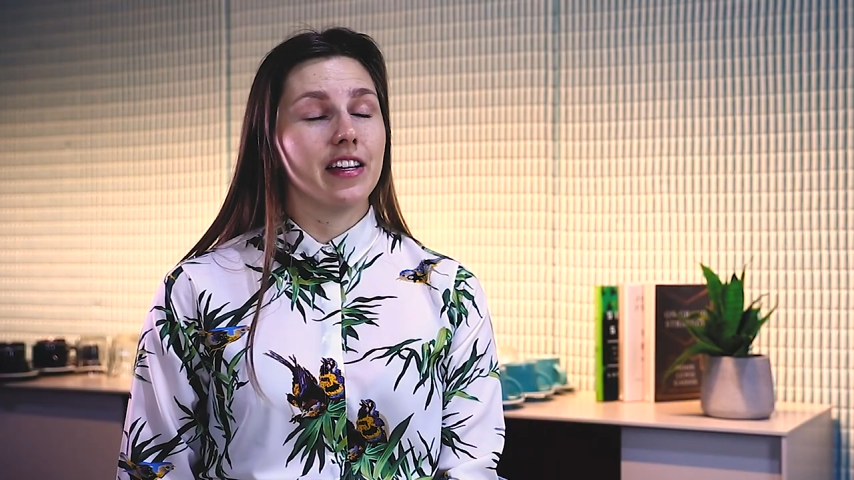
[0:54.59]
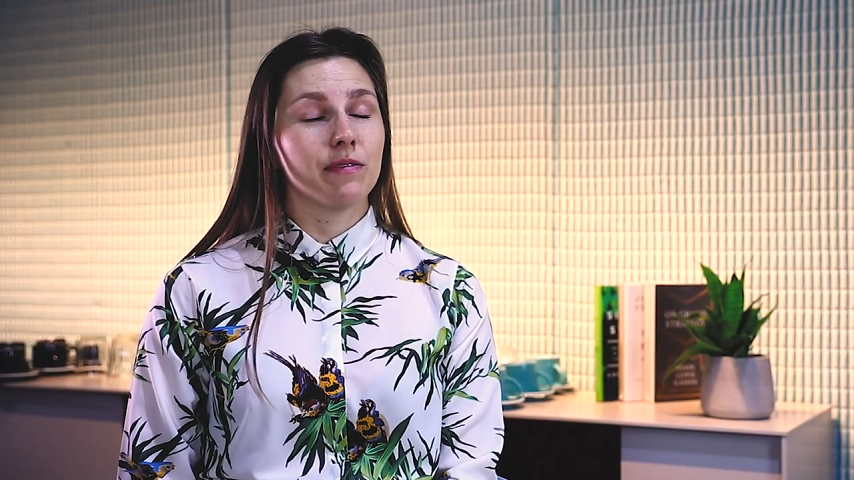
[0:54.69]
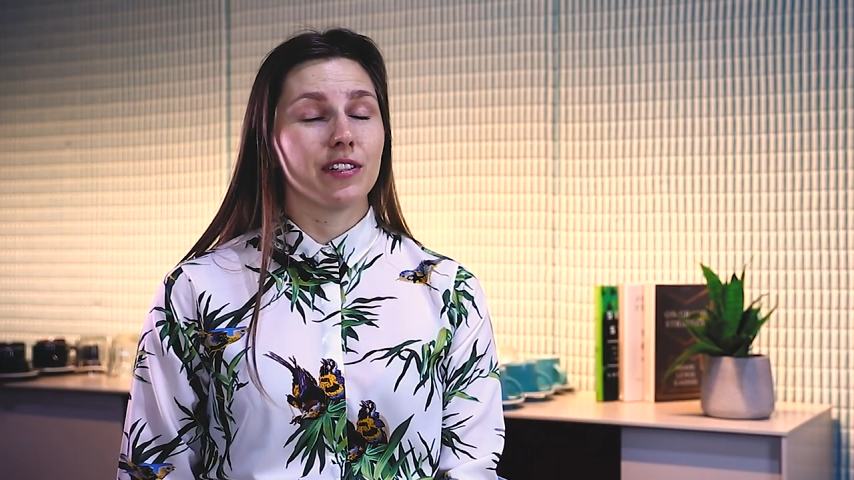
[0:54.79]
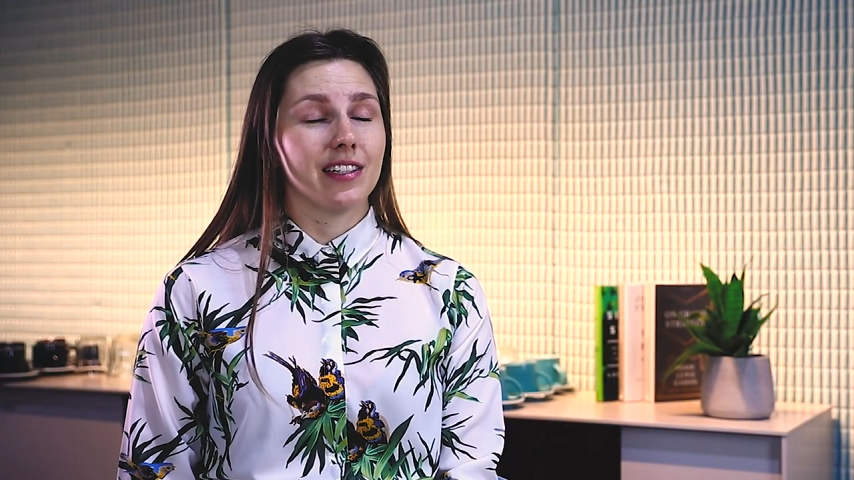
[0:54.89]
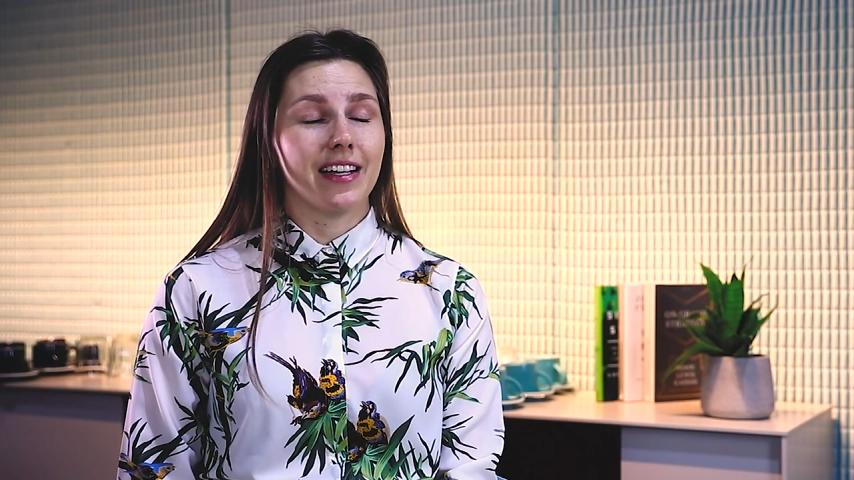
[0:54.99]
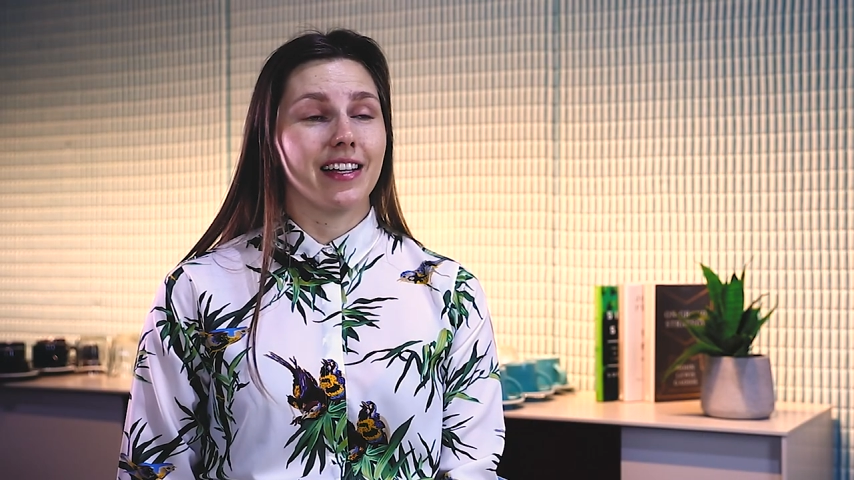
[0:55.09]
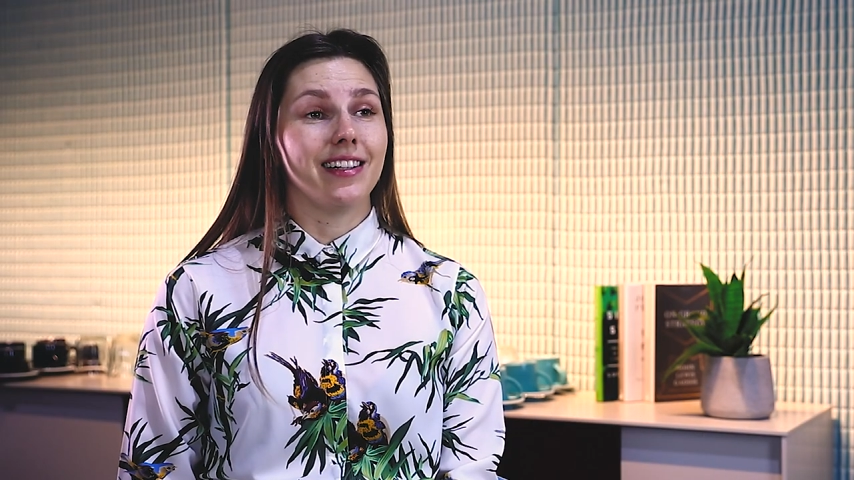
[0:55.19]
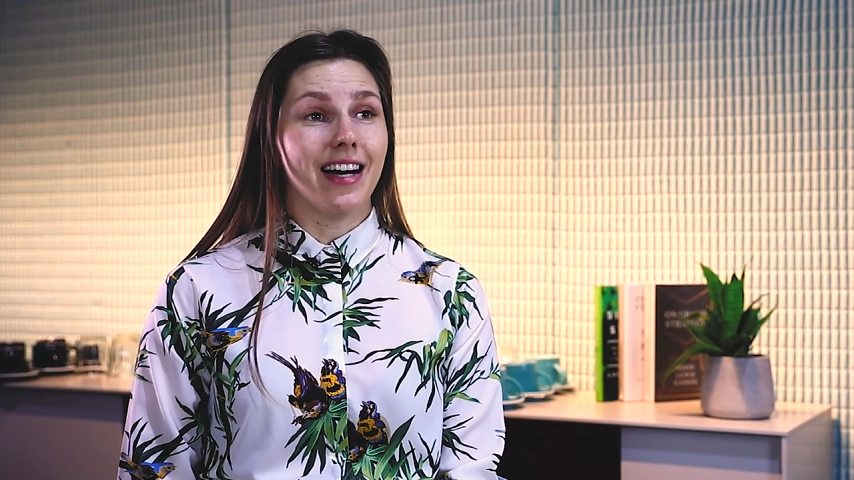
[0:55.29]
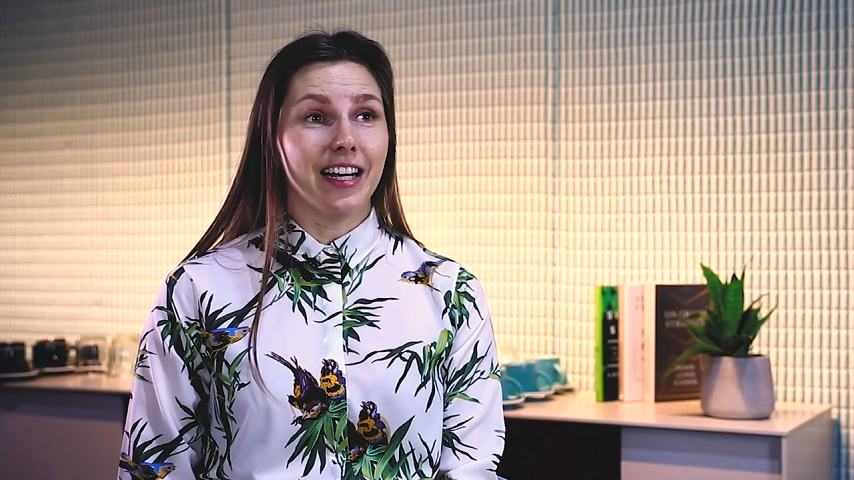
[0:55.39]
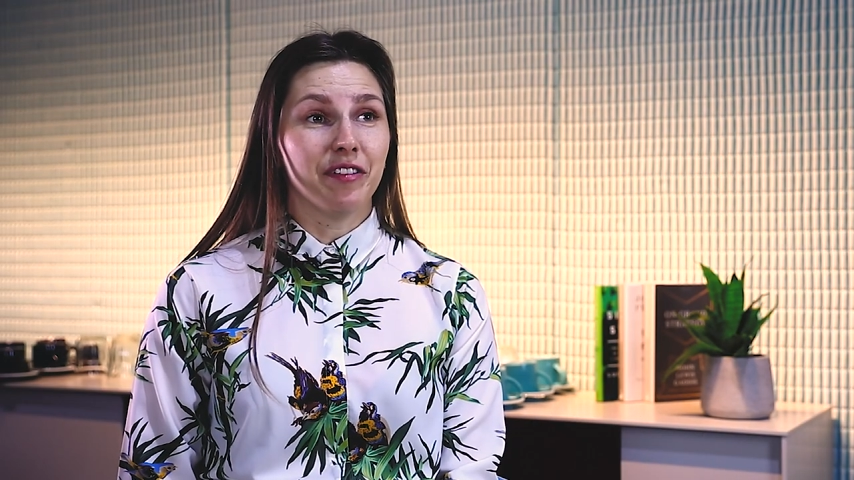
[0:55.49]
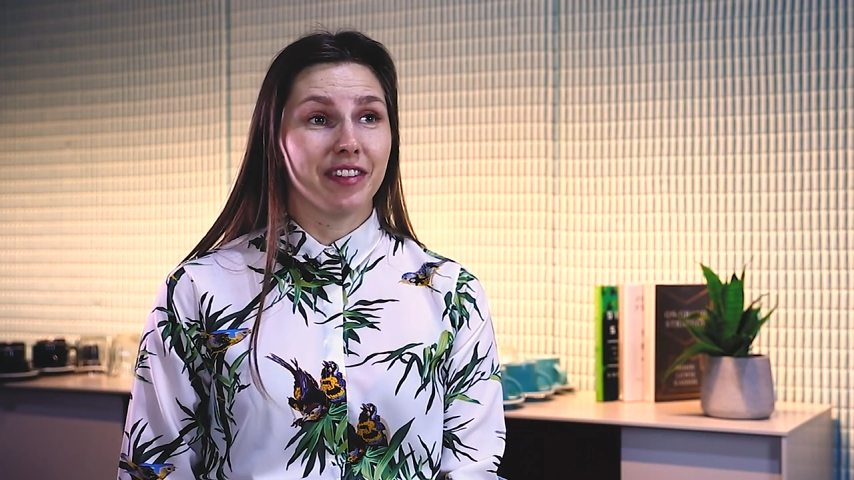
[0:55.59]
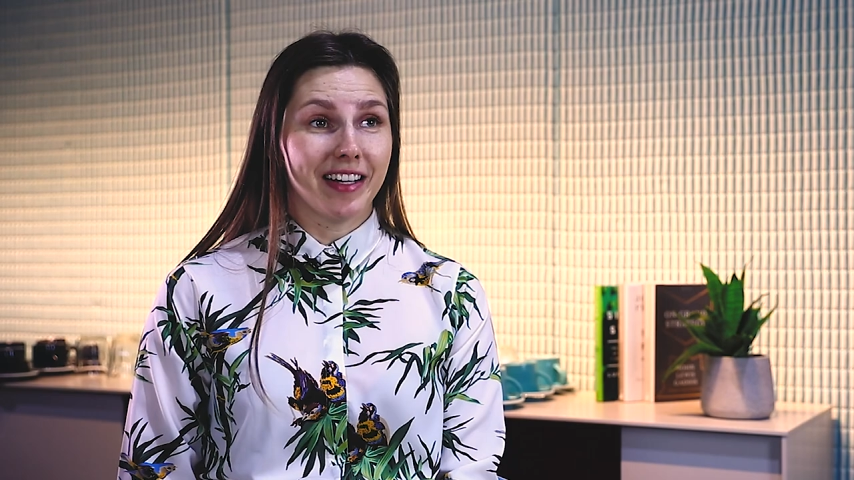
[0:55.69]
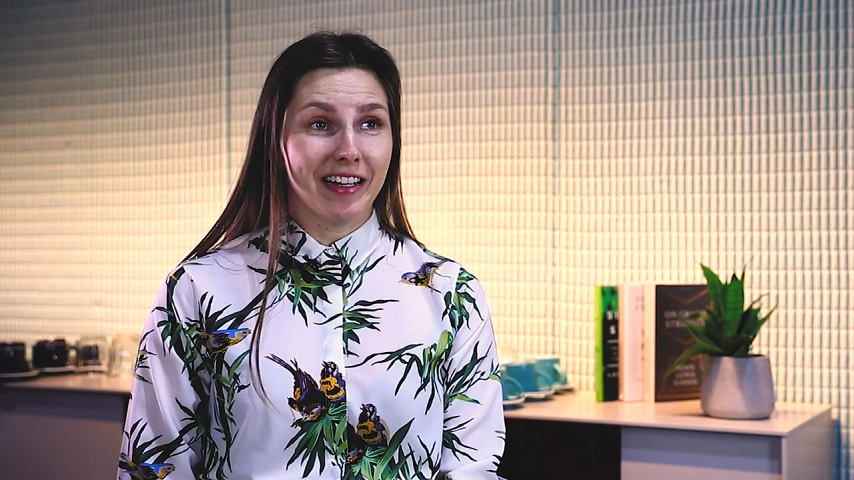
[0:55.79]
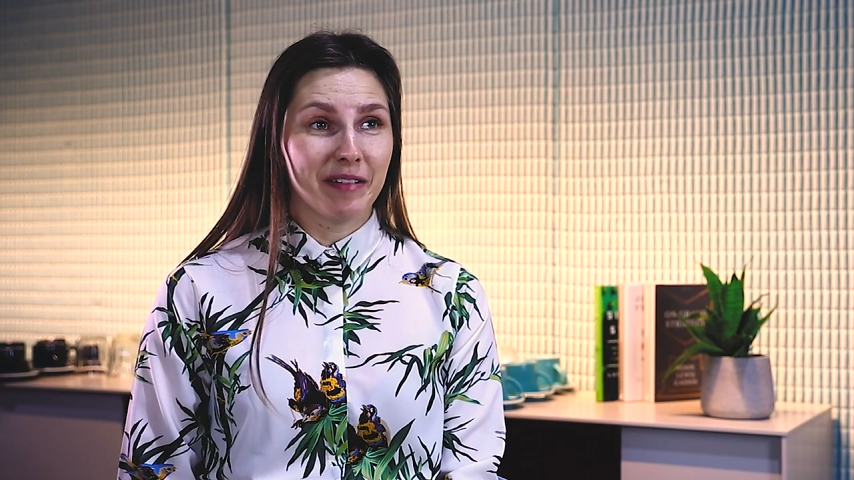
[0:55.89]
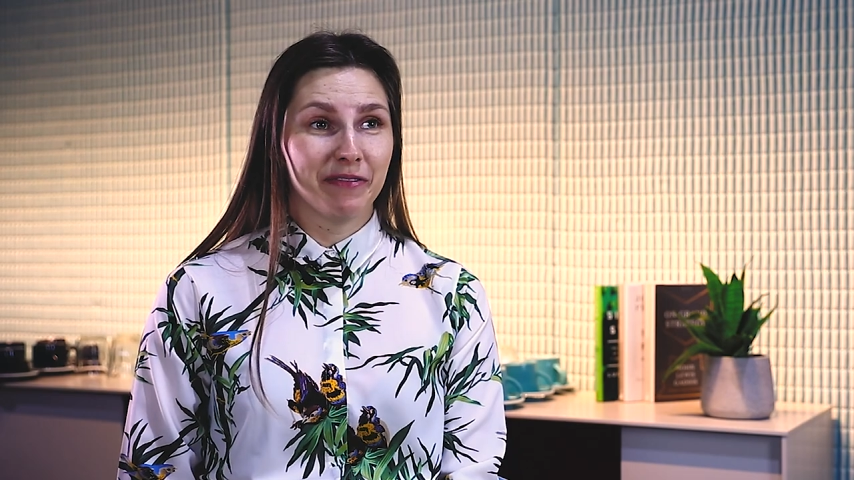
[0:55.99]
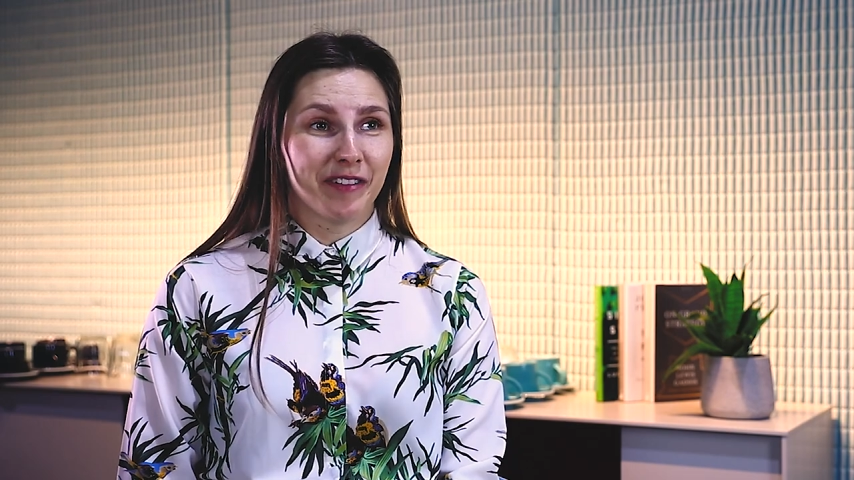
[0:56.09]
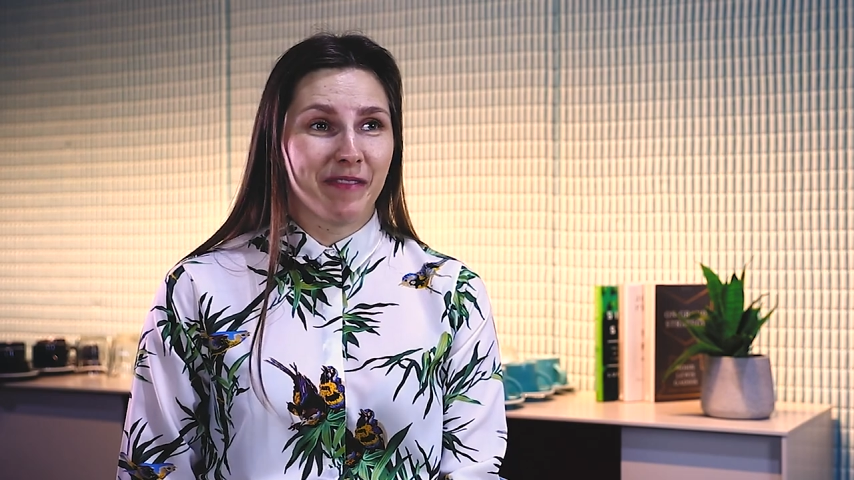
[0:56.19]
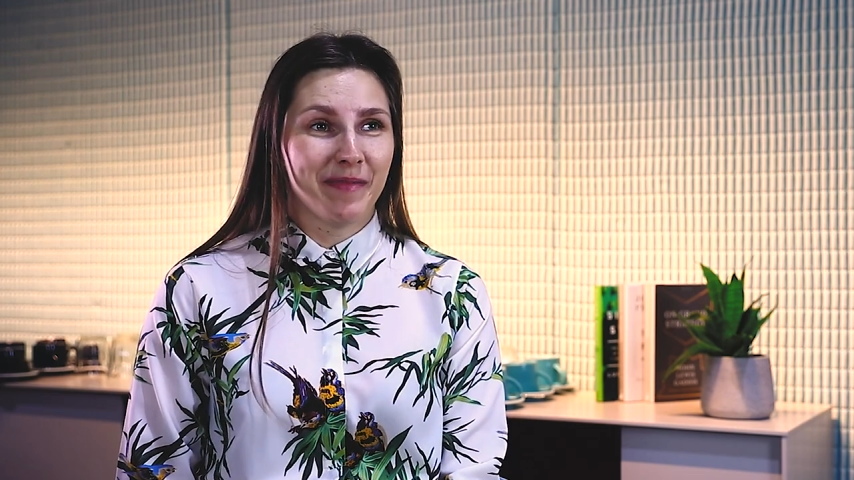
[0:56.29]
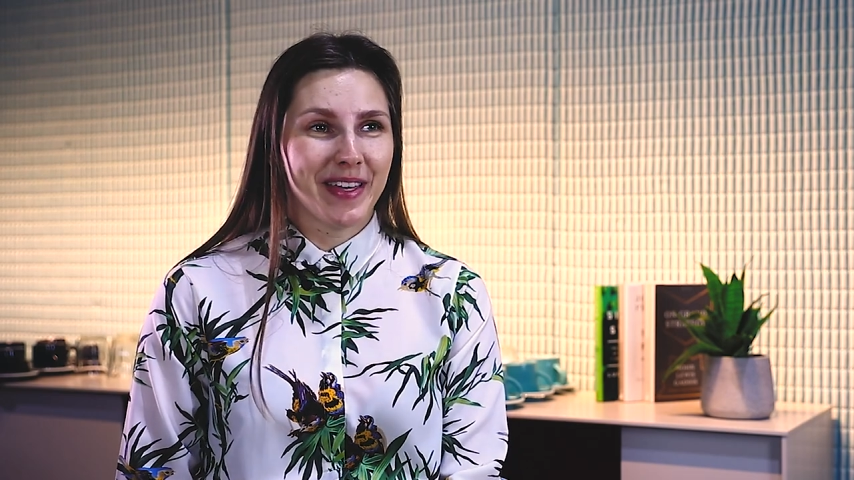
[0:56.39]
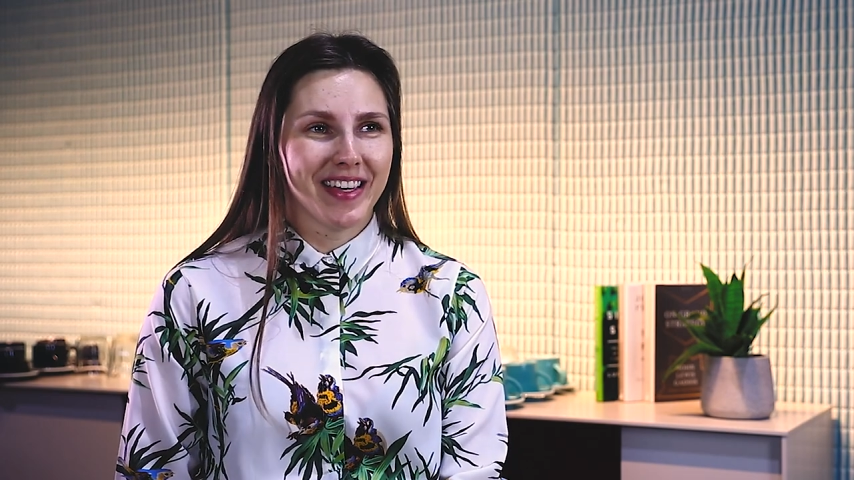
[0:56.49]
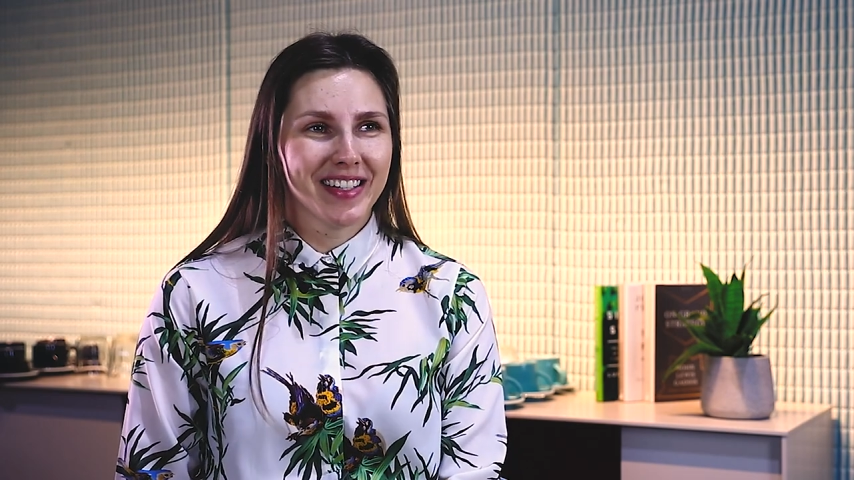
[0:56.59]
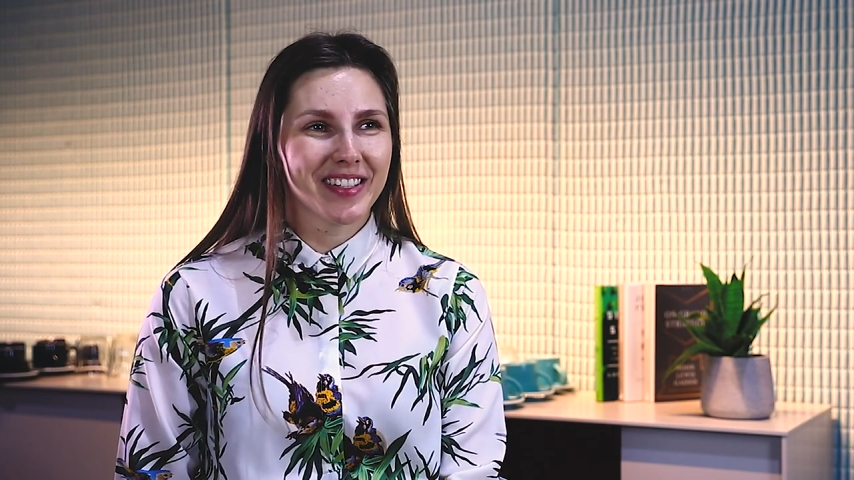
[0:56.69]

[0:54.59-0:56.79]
year was like a lifetime for me,